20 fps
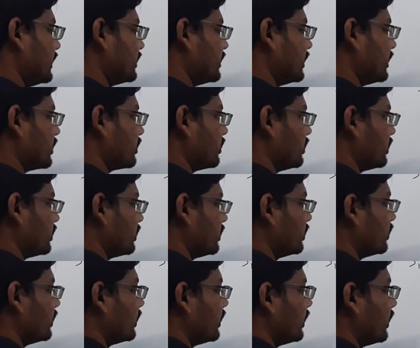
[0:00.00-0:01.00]
is
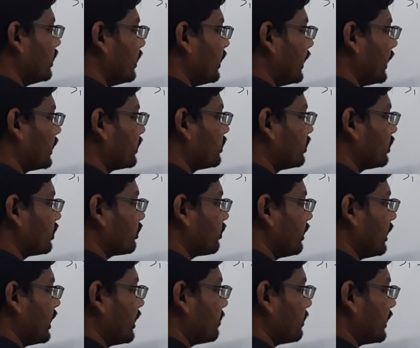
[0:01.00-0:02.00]
equal x
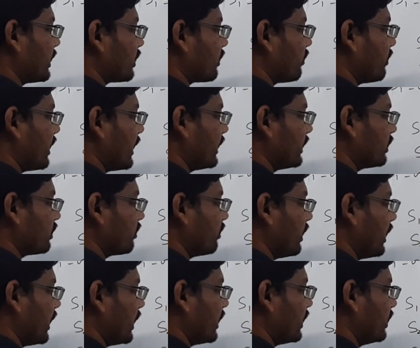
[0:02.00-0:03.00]
square plus y
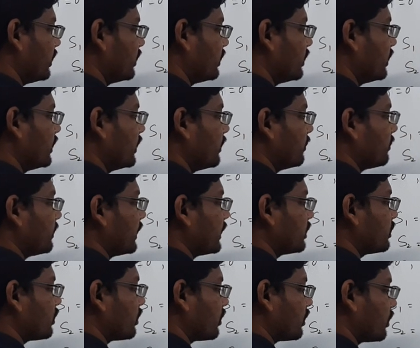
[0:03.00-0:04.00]
square
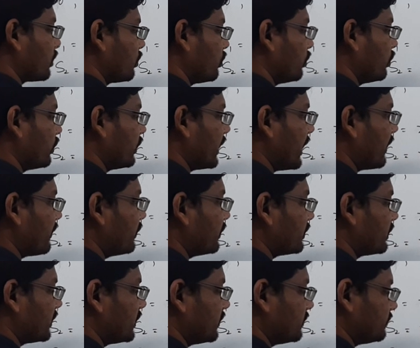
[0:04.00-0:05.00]
plus 2f
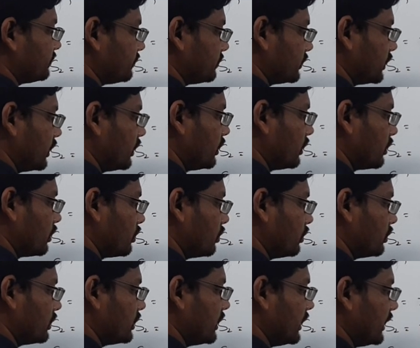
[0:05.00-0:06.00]

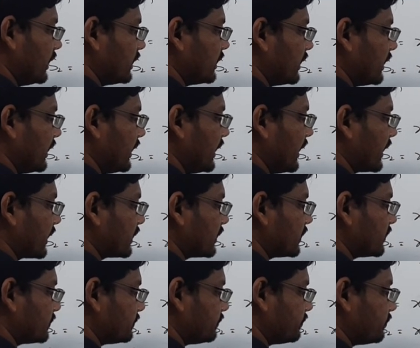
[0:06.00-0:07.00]
2g3x
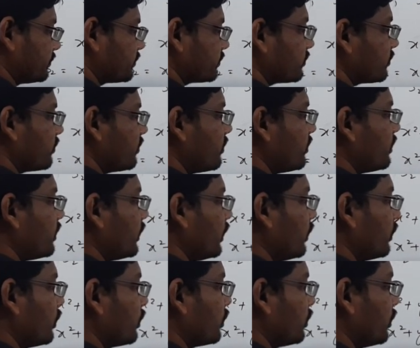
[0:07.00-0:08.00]

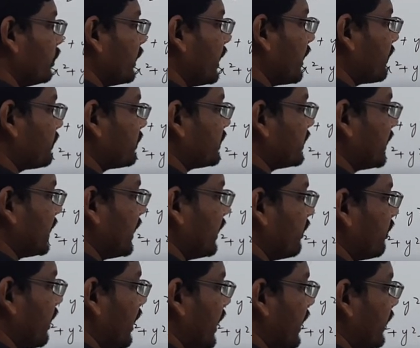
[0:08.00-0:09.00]

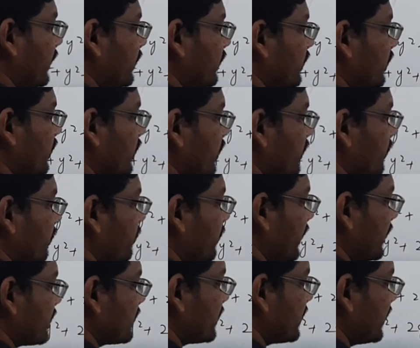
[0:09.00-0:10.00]
2f3y
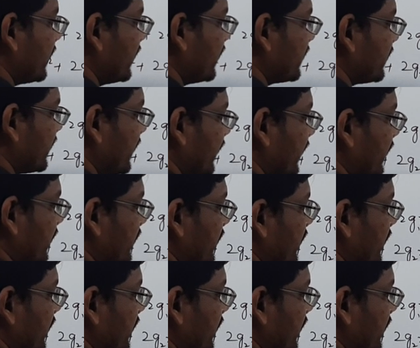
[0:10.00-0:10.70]
plus c3 is